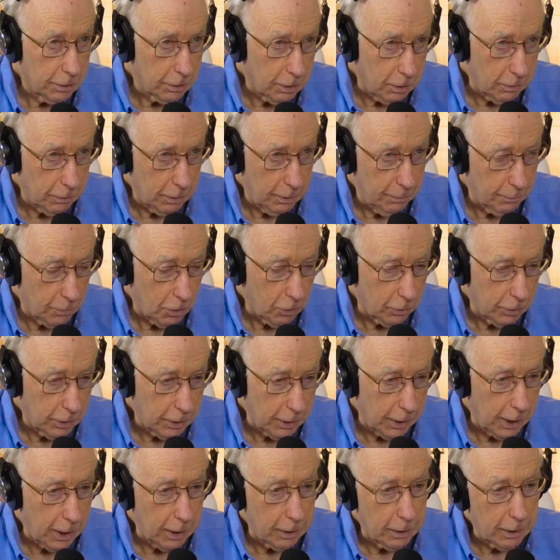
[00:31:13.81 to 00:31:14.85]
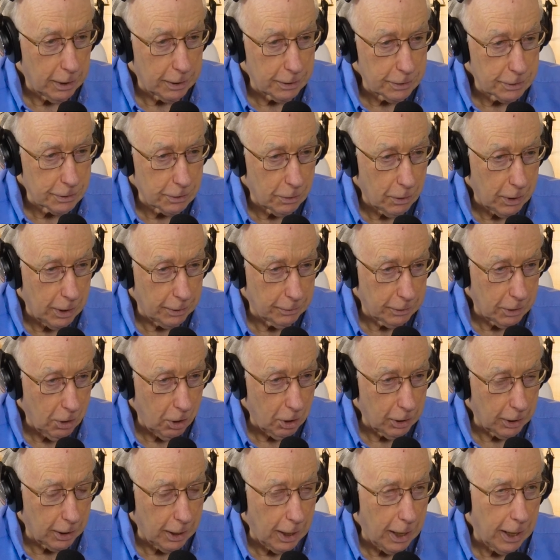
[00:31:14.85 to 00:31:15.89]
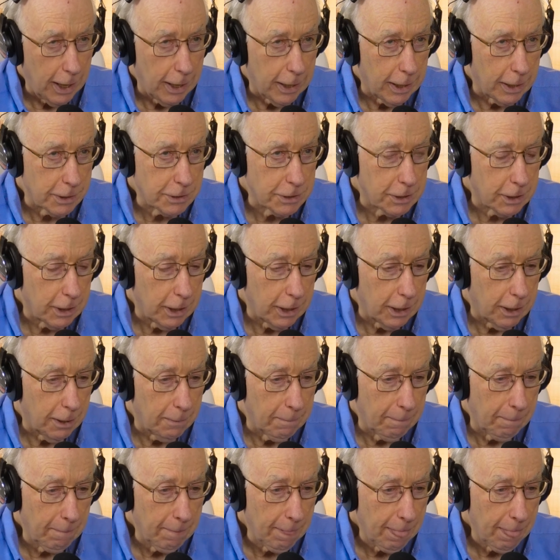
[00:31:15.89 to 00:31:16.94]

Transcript: Well, I broke it down. So I'd call a guy and I'd say, uh,